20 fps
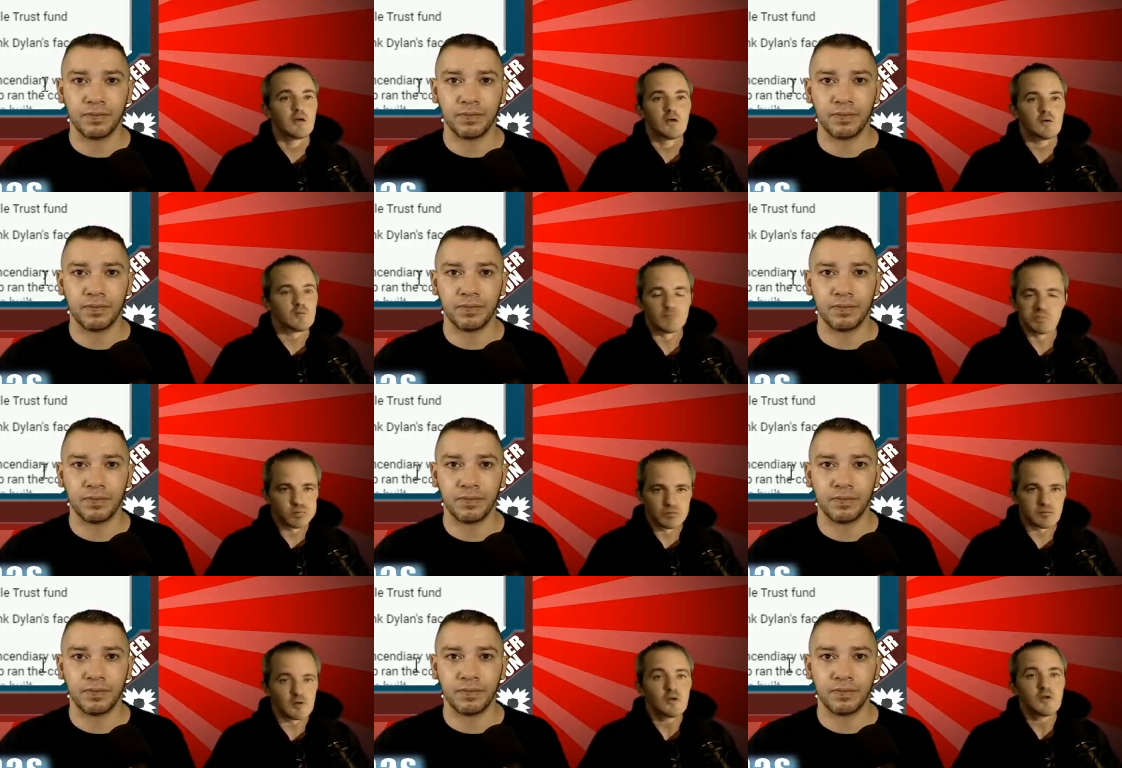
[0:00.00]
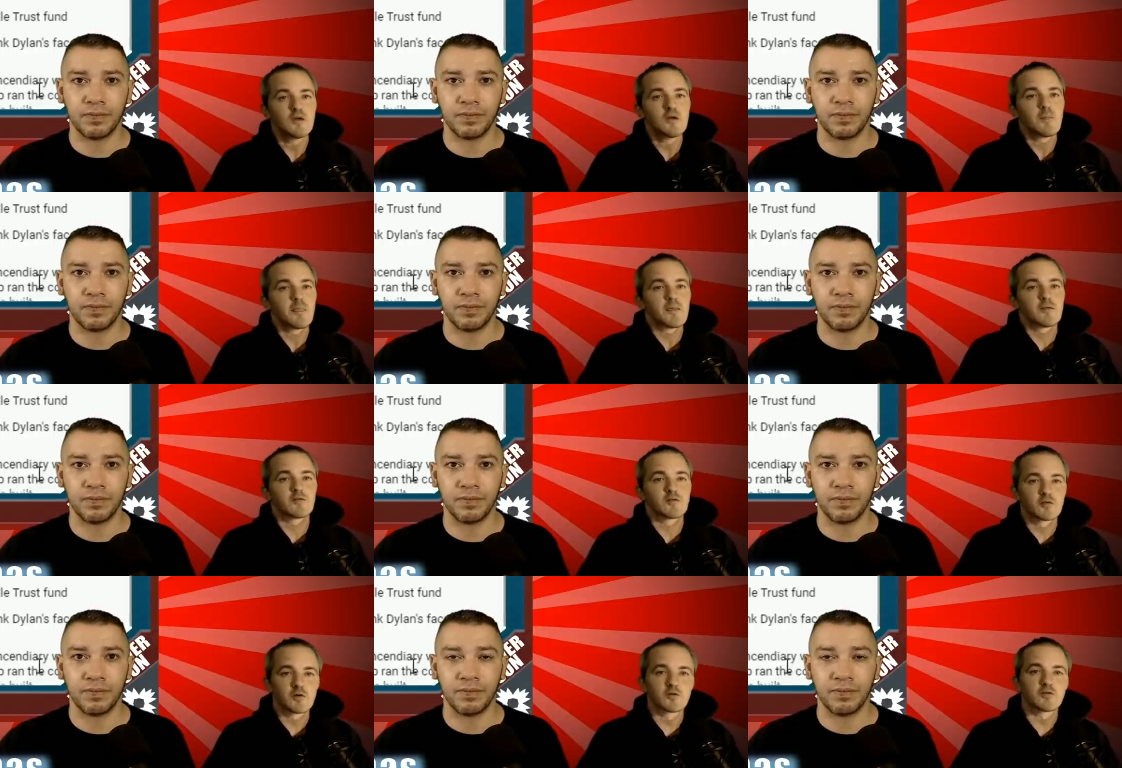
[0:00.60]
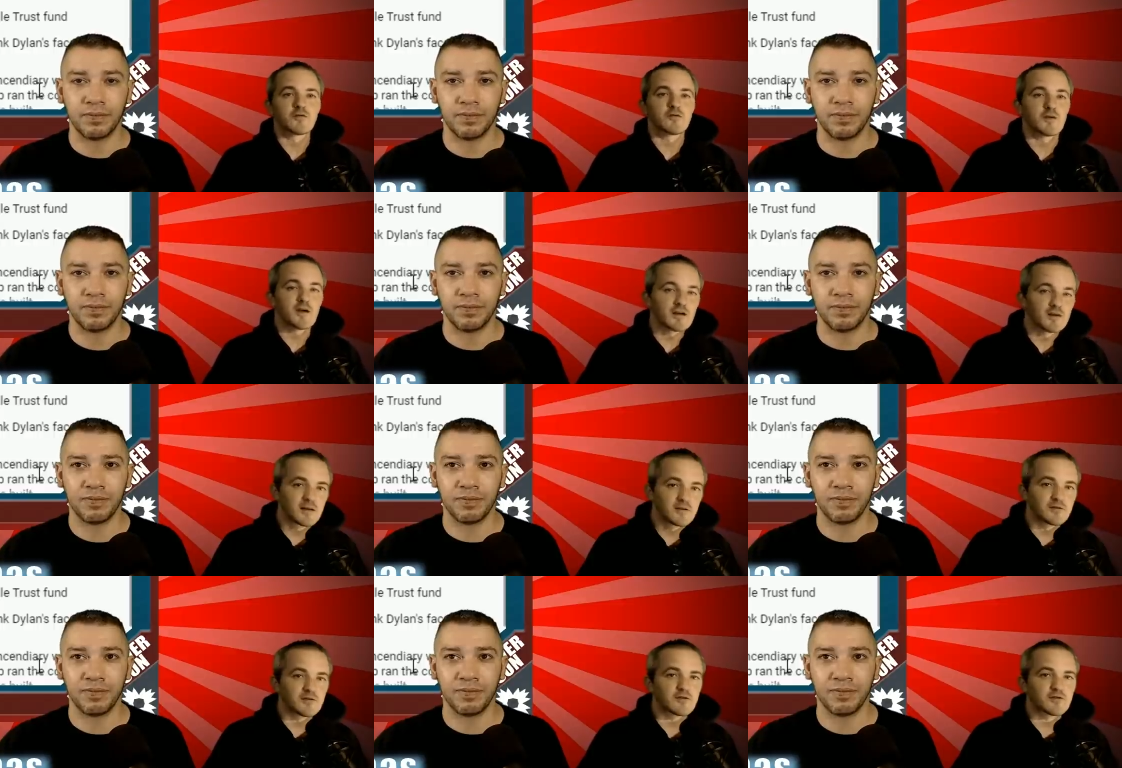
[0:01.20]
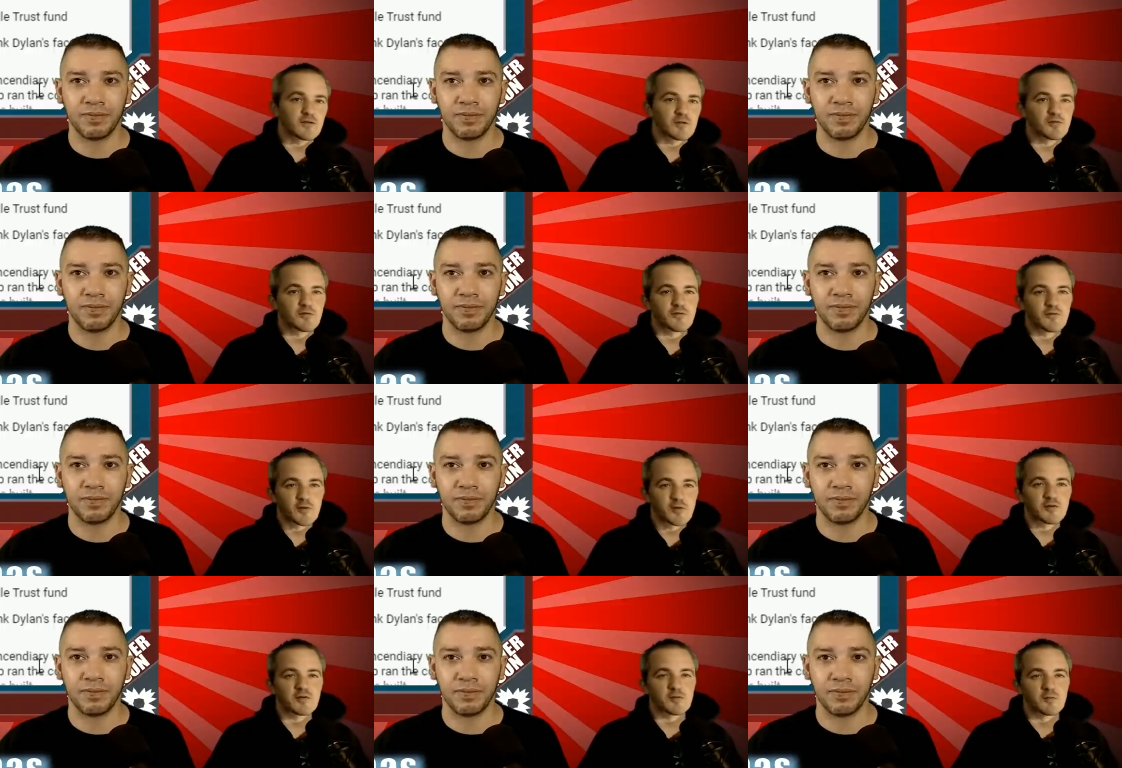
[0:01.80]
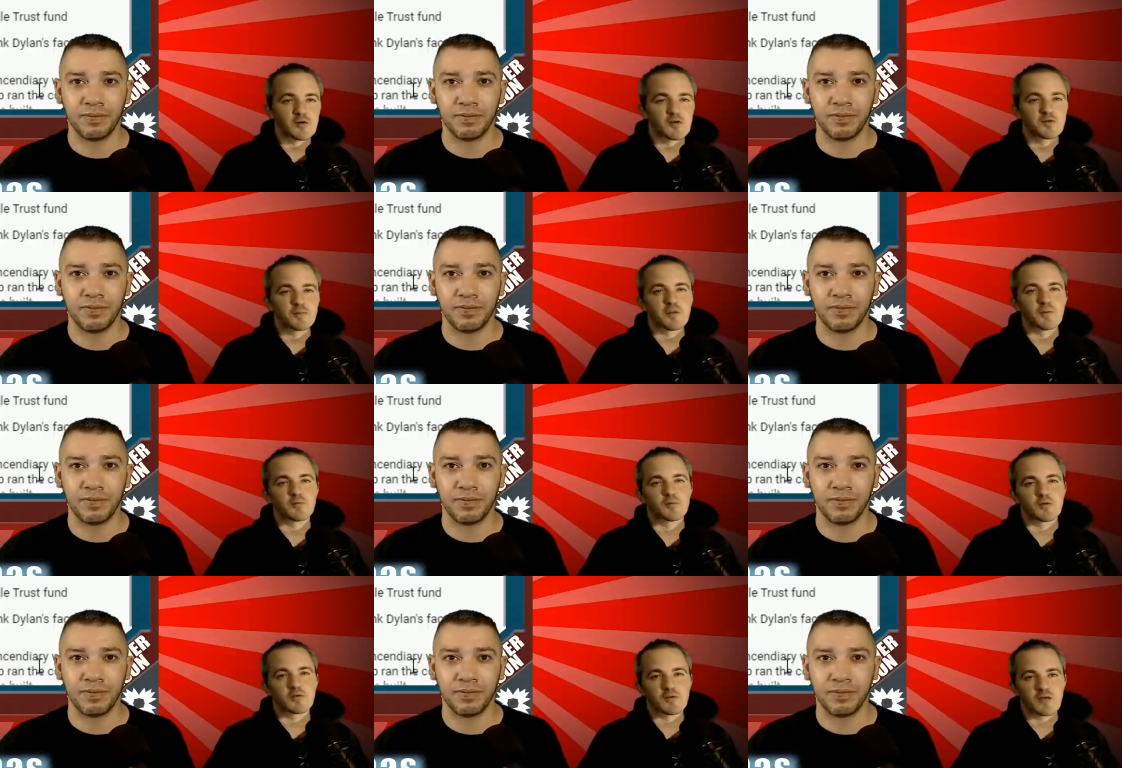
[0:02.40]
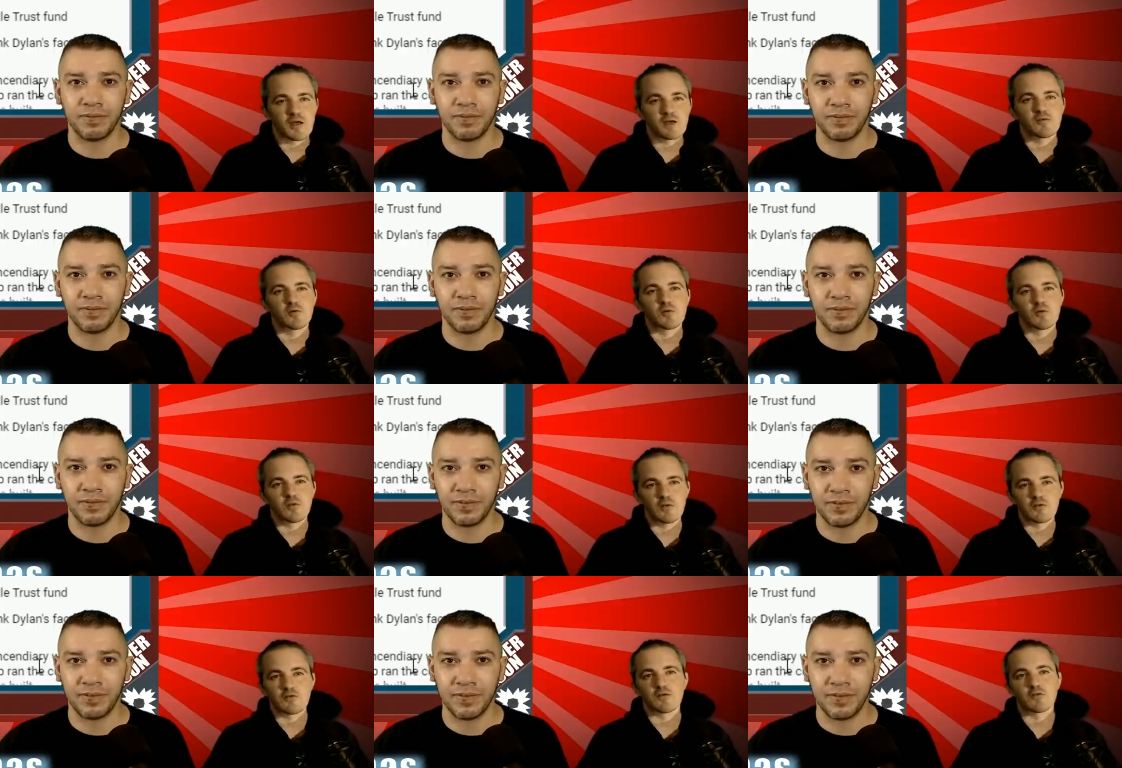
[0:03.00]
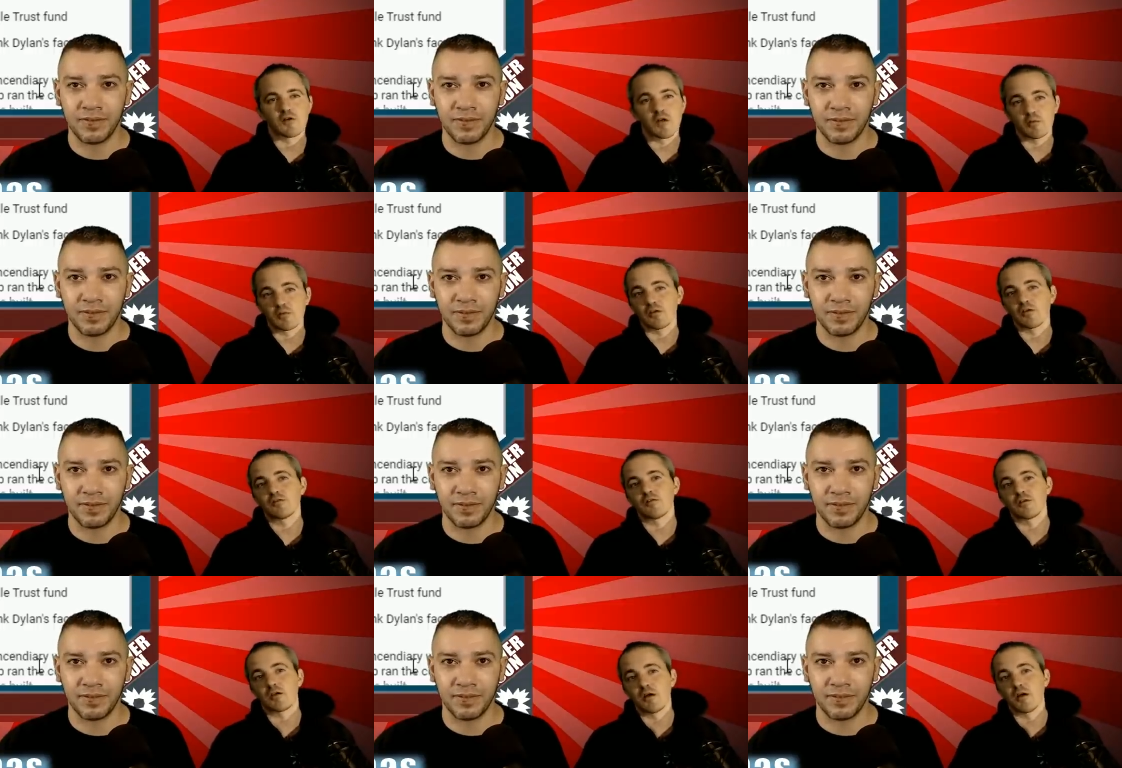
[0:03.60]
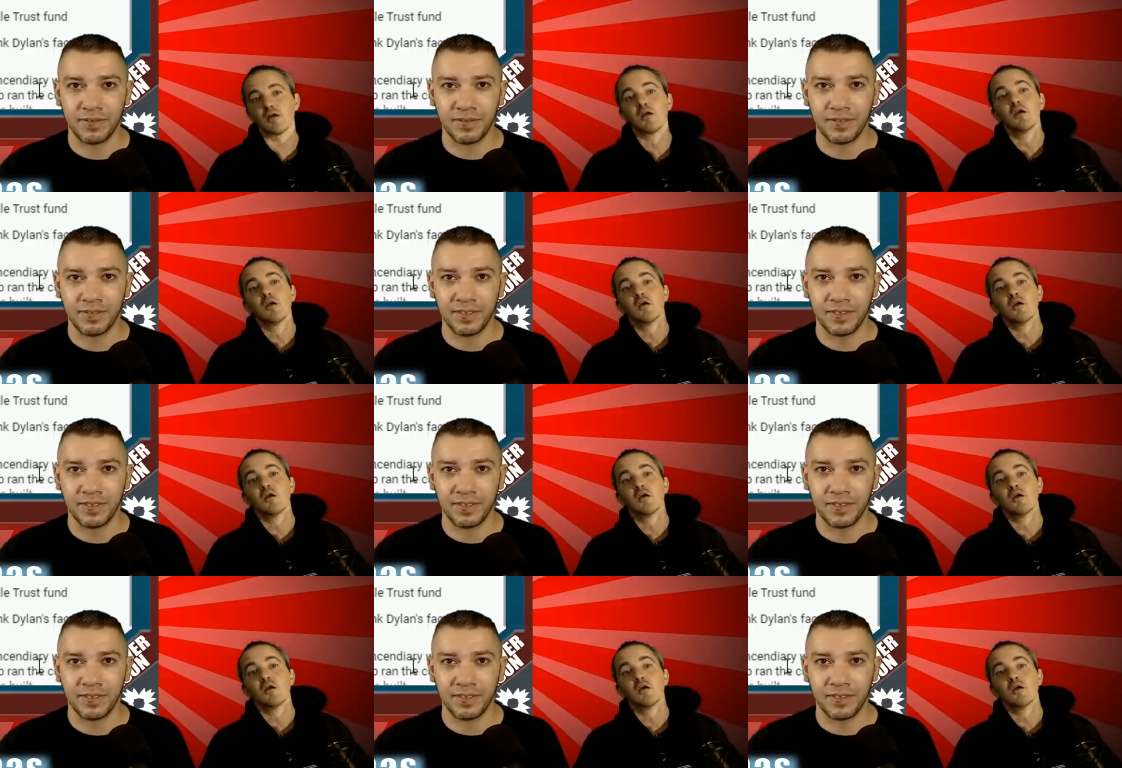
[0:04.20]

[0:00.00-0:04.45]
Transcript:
Speaker 1: blah, the truth of 9/11 disturbs the force in most people, which they have no allegiance or obligation to care.